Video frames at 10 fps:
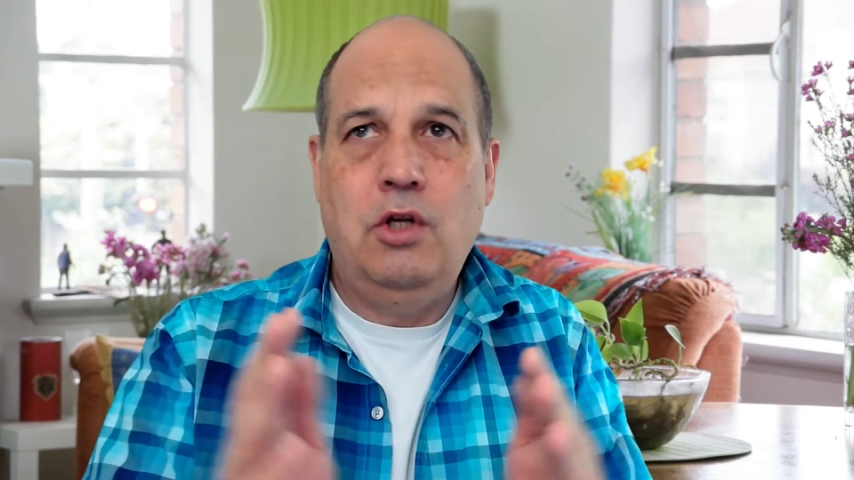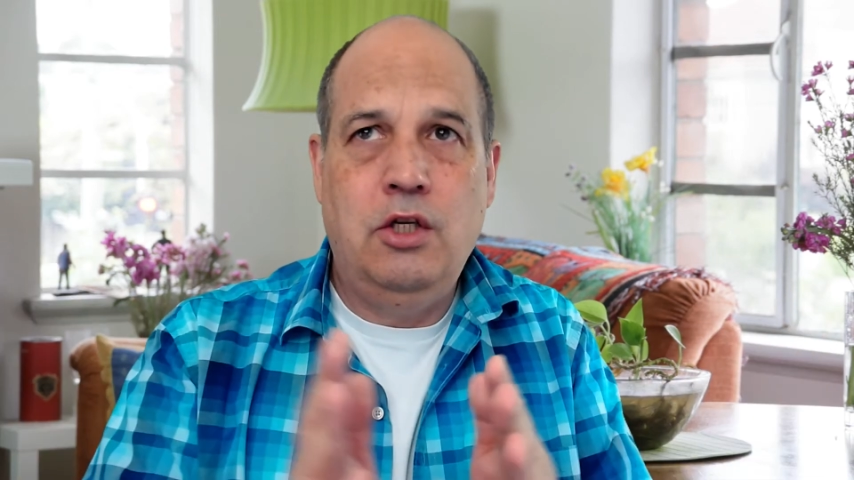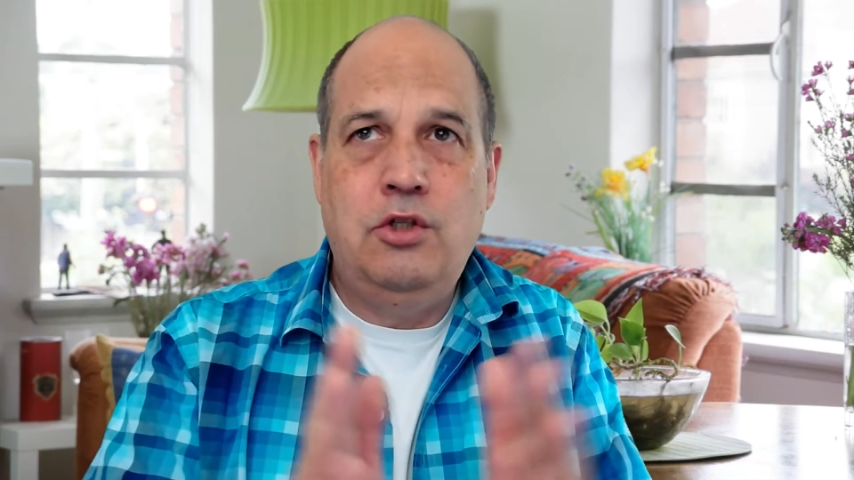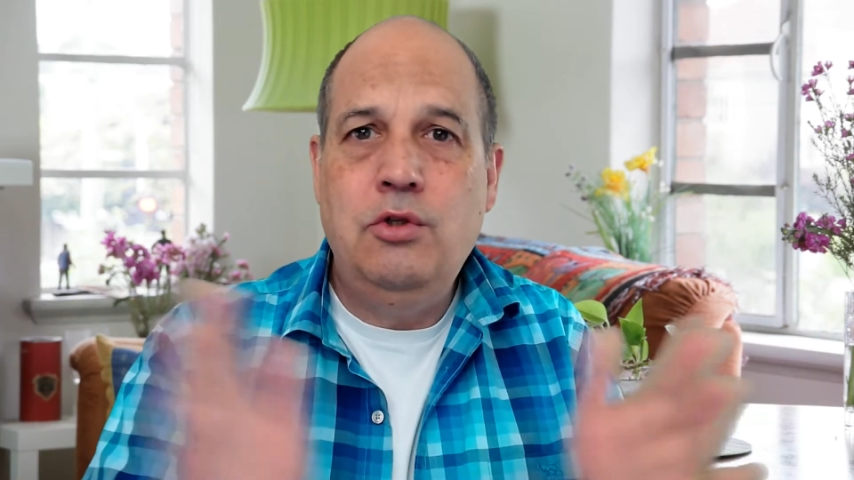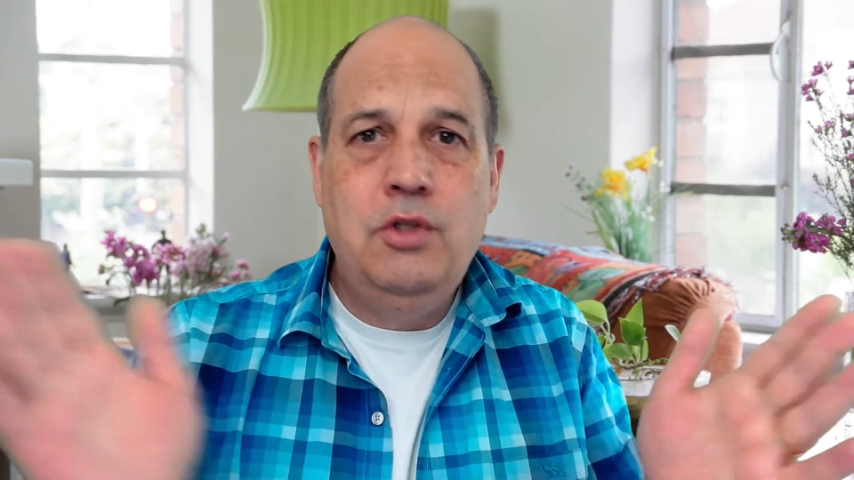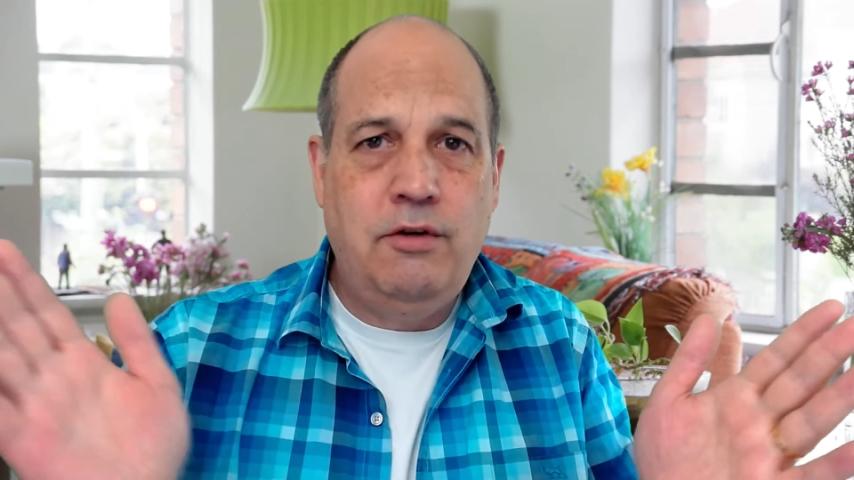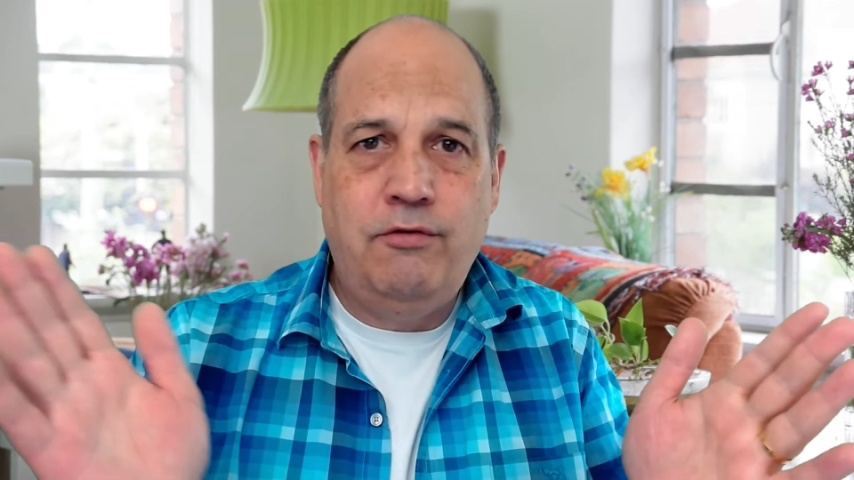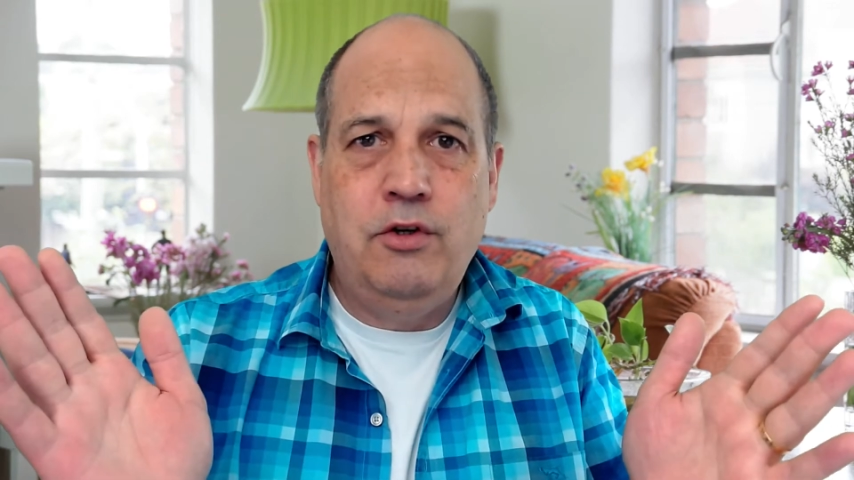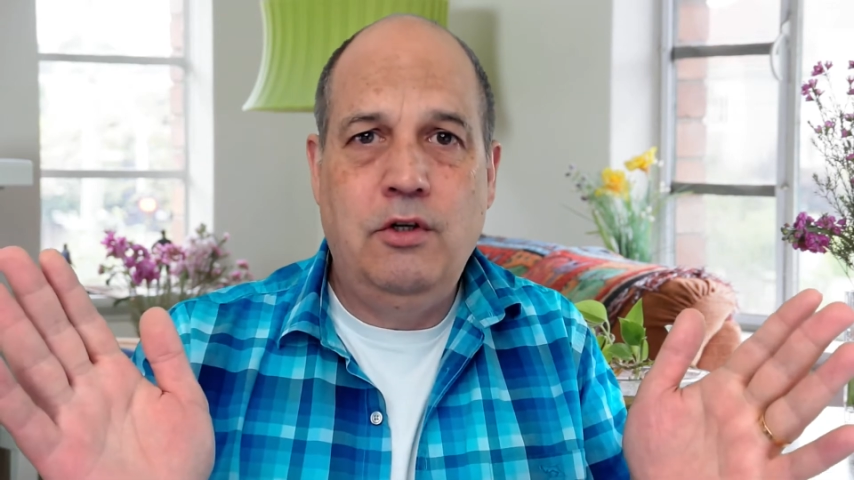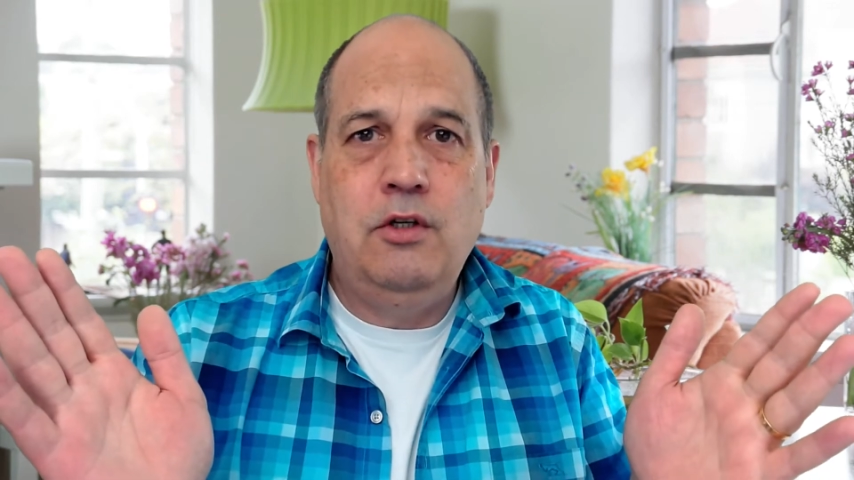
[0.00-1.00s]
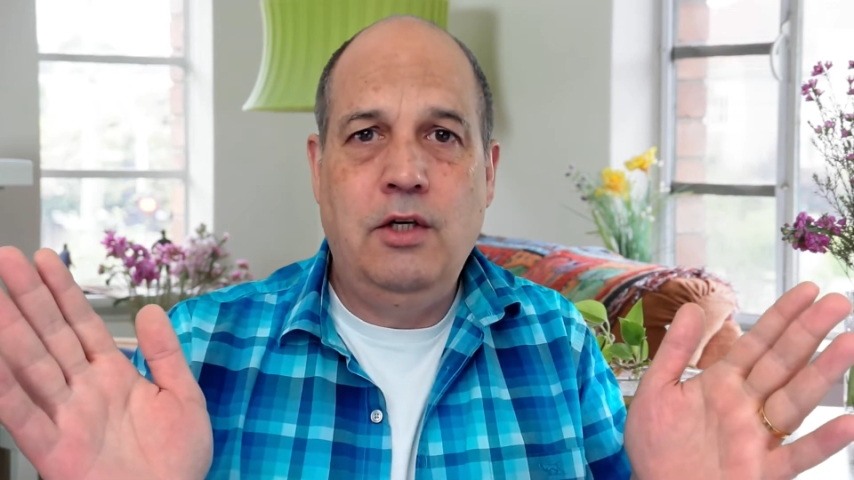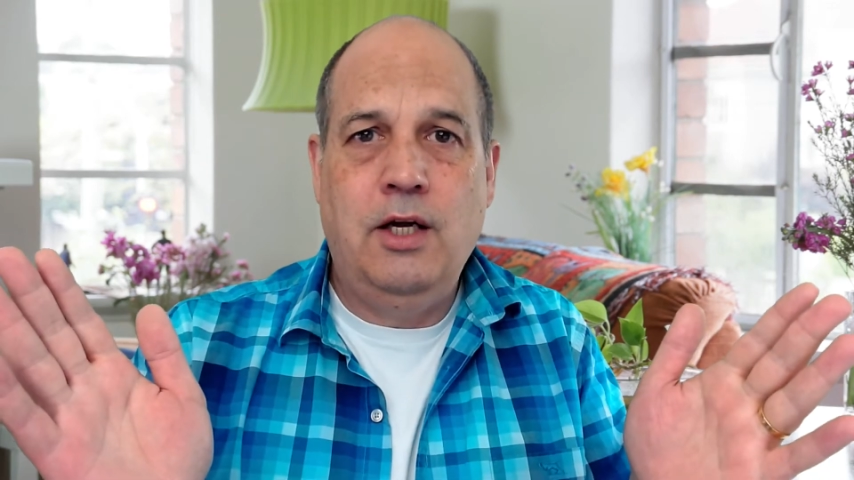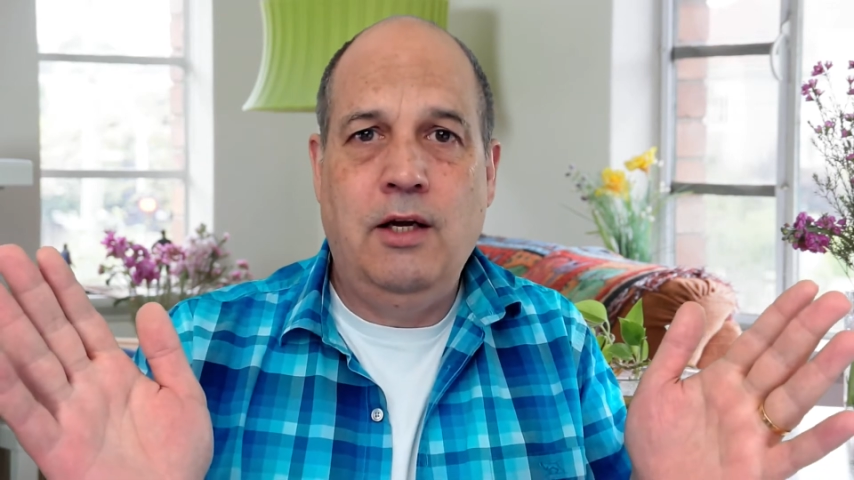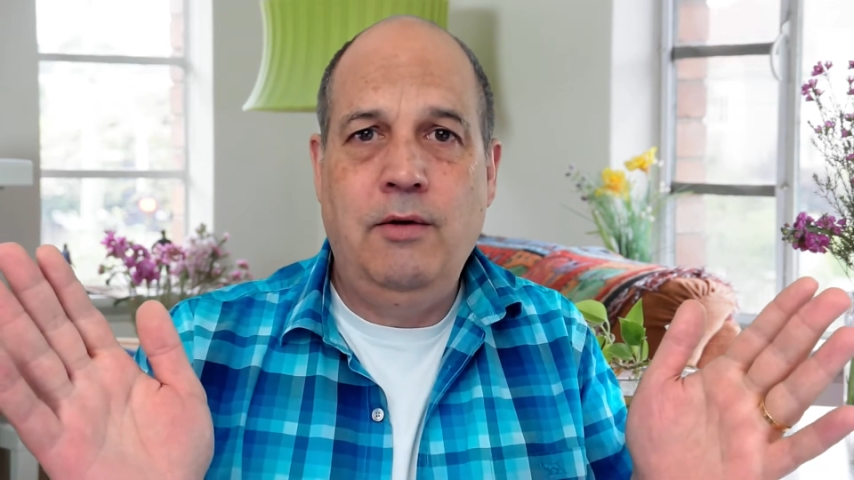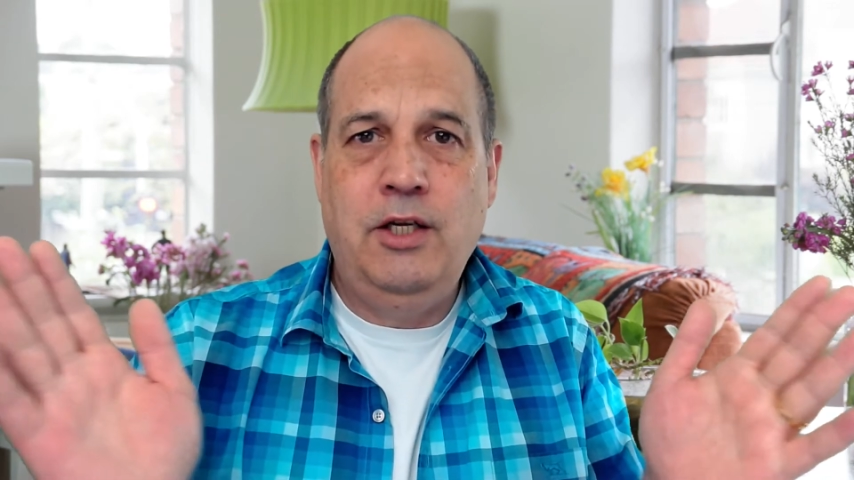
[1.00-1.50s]
different
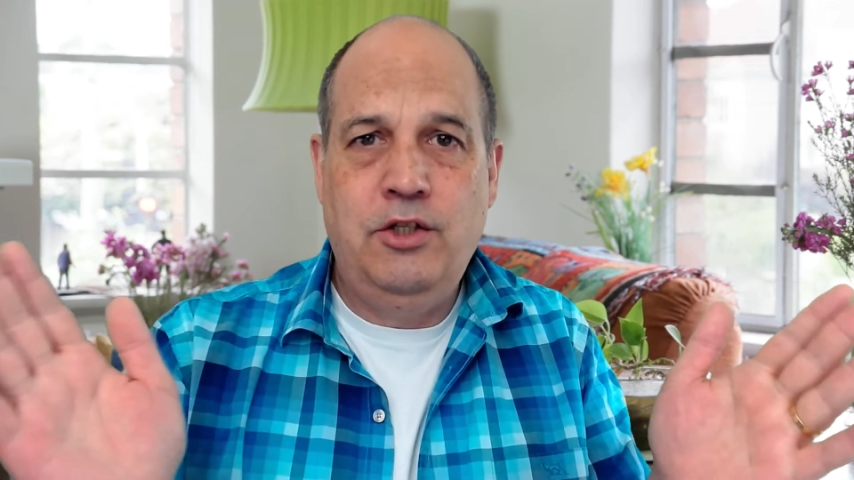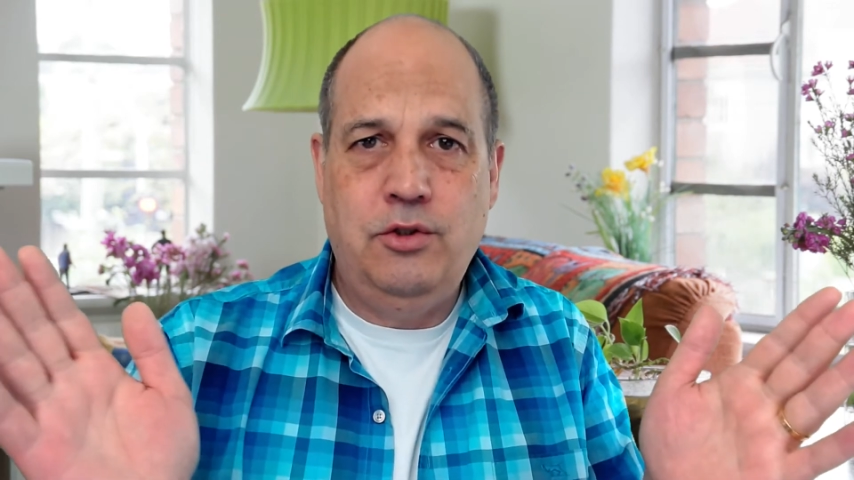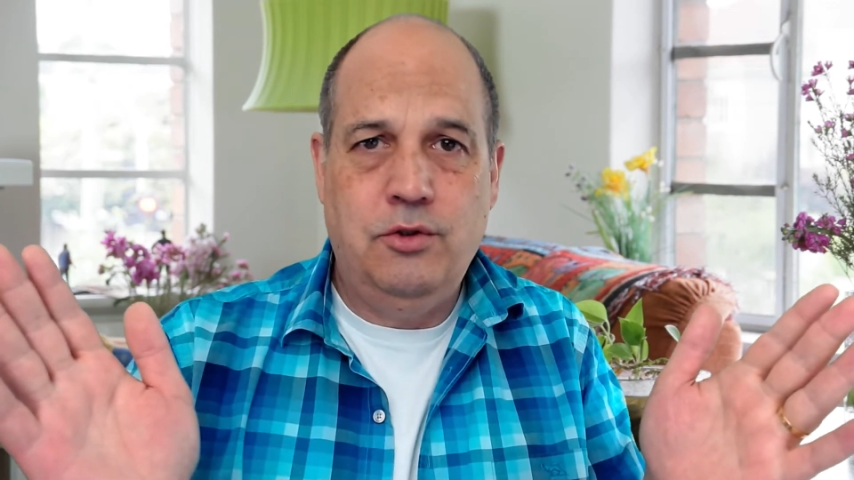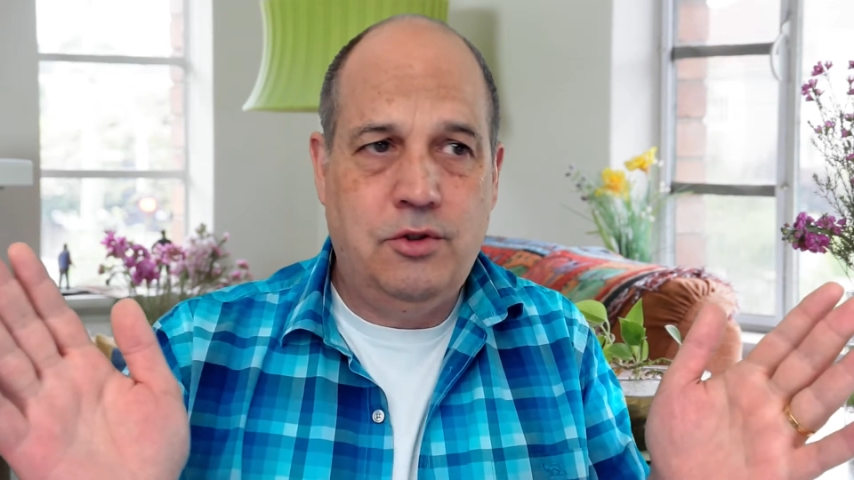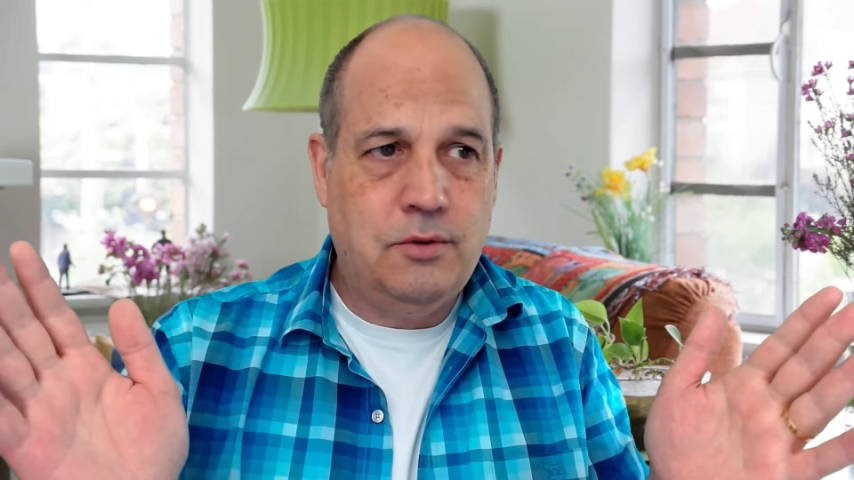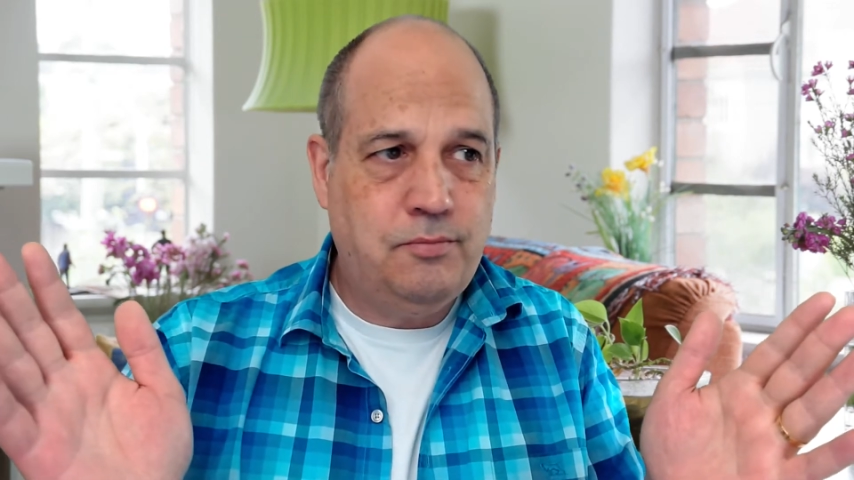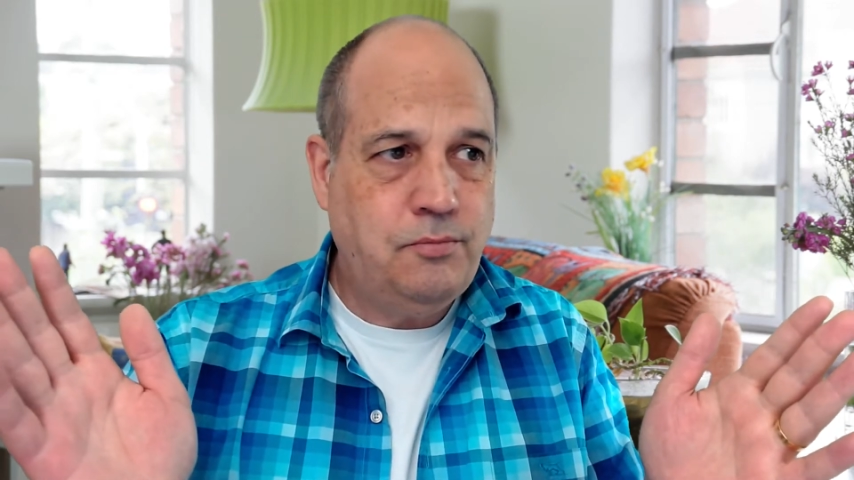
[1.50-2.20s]
issues.